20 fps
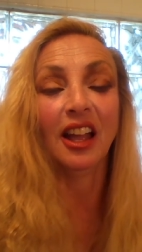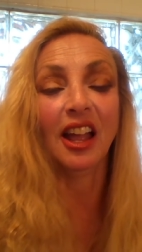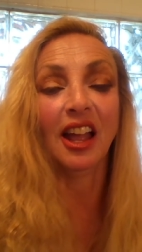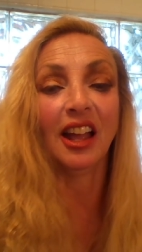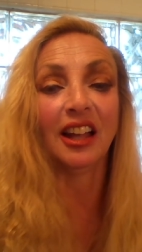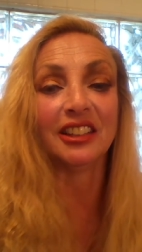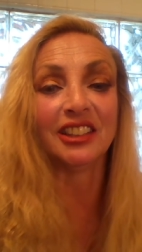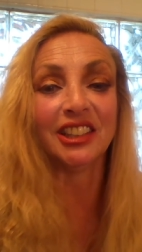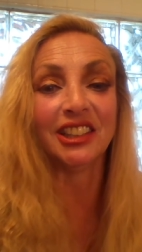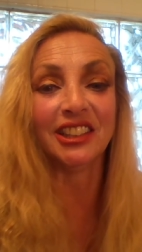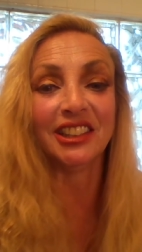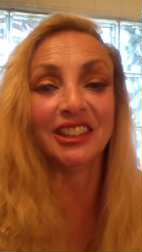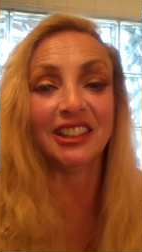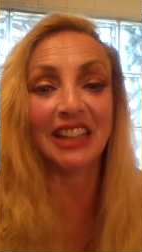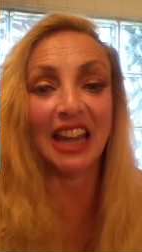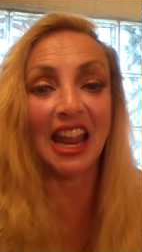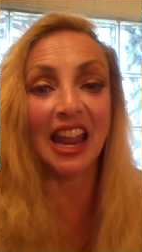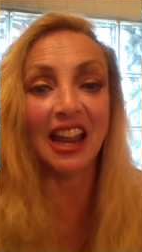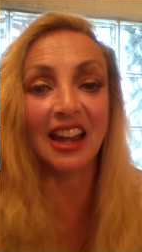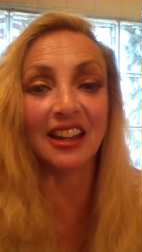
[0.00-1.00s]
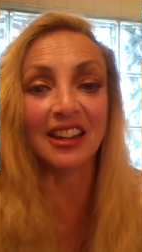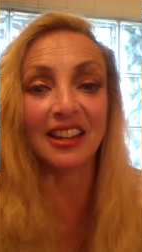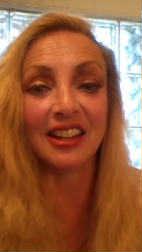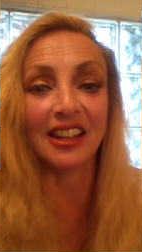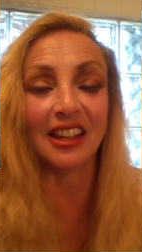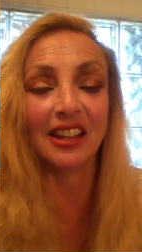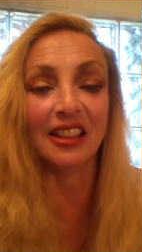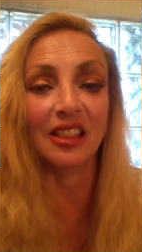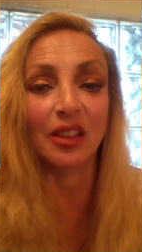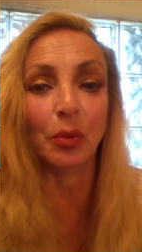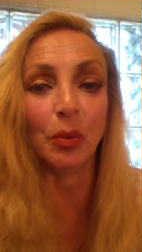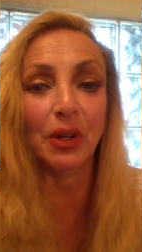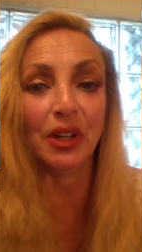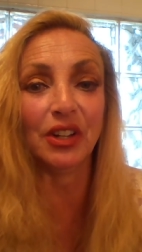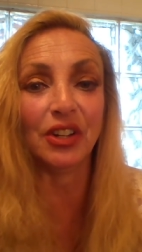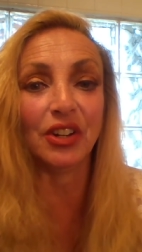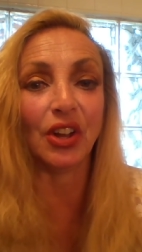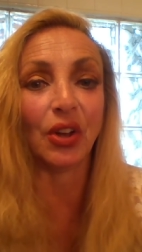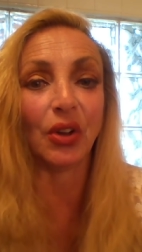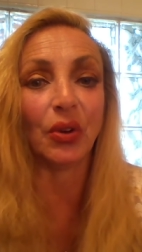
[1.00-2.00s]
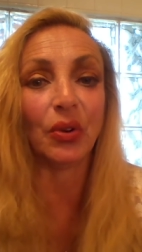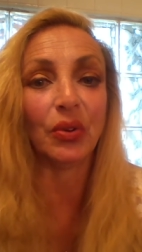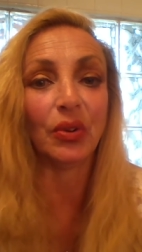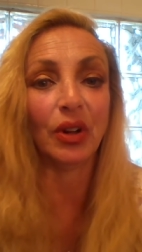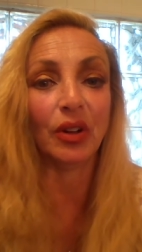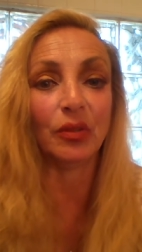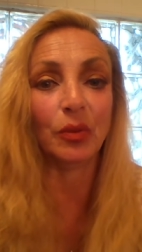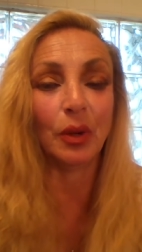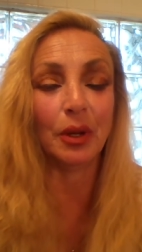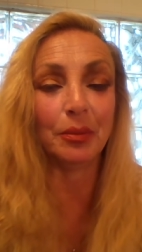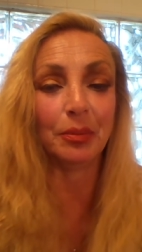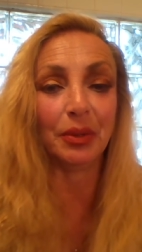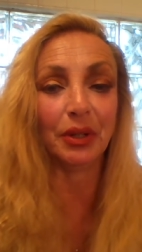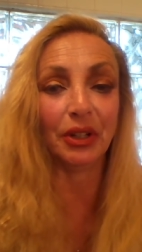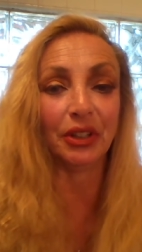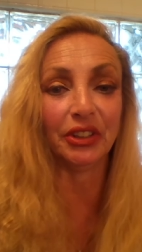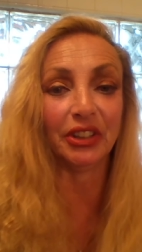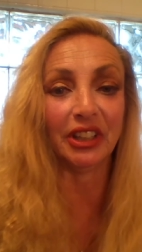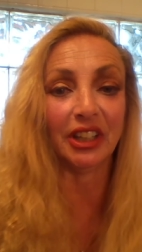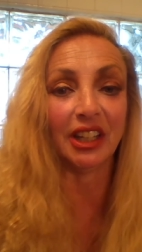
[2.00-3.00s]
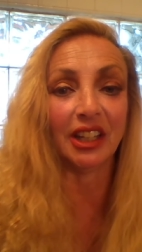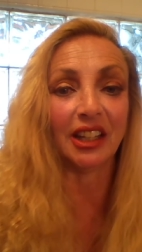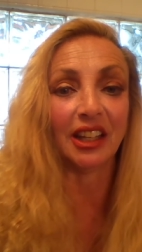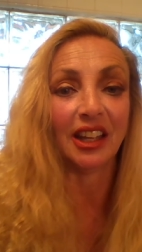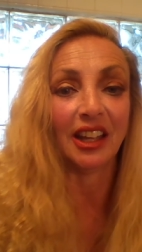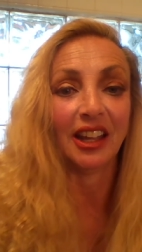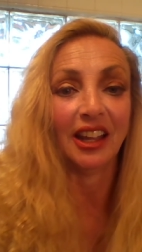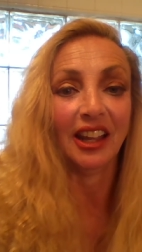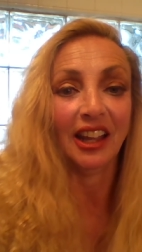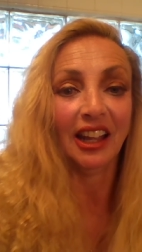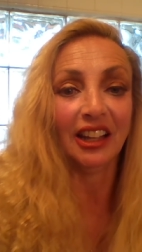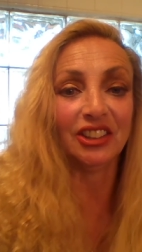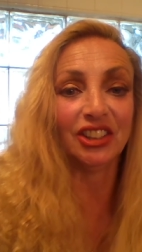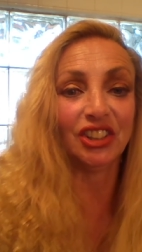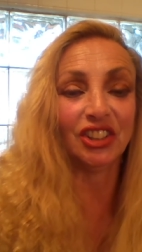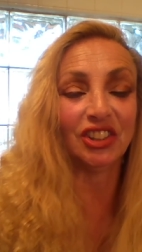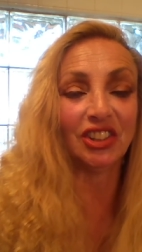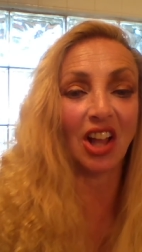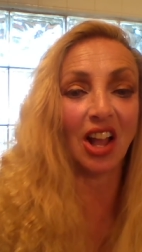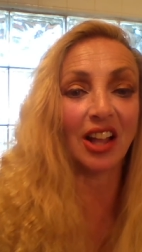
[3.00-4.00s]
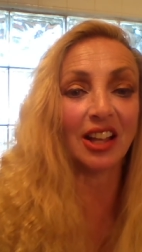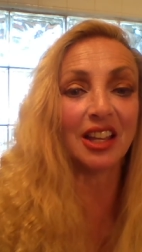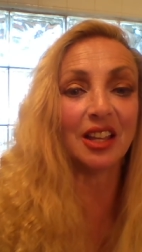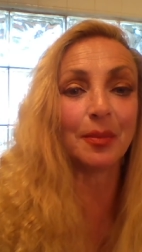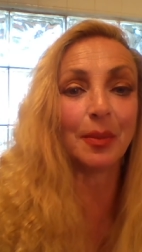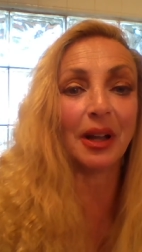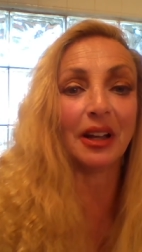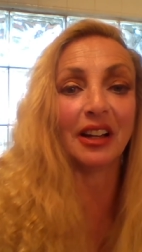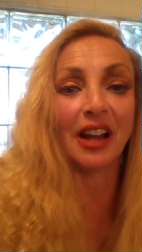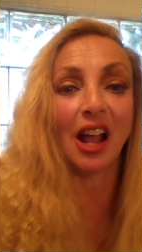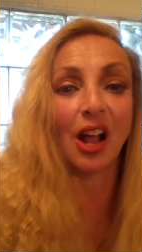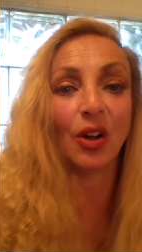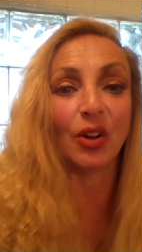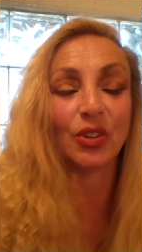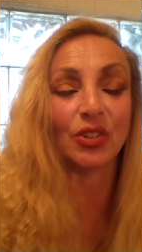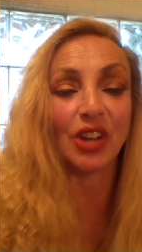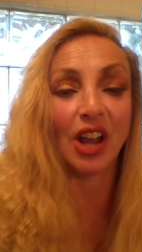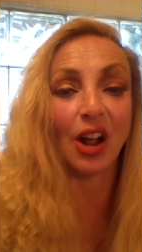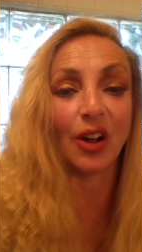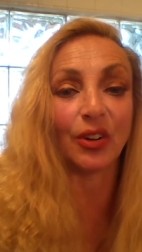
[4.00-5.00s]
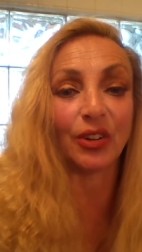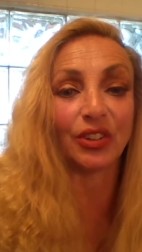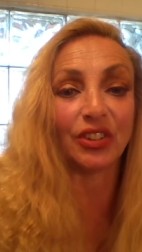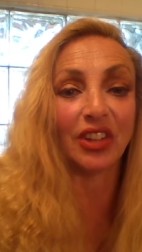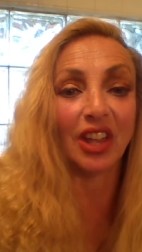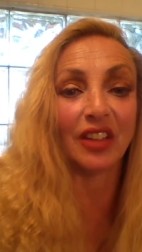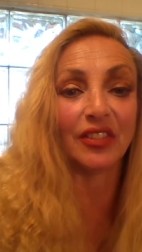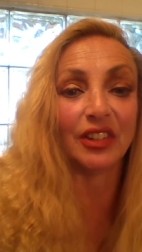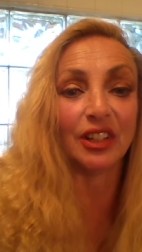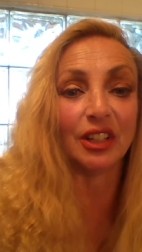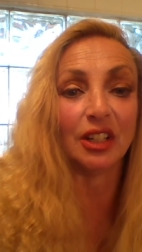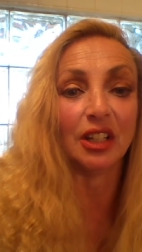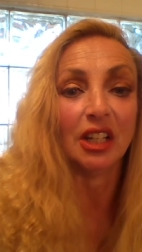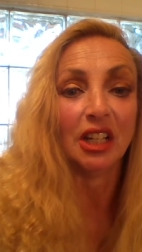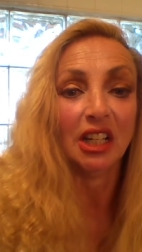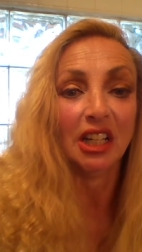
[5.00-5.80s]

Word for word: as she's standing in the window of one building, and she's talking about how Tower seven,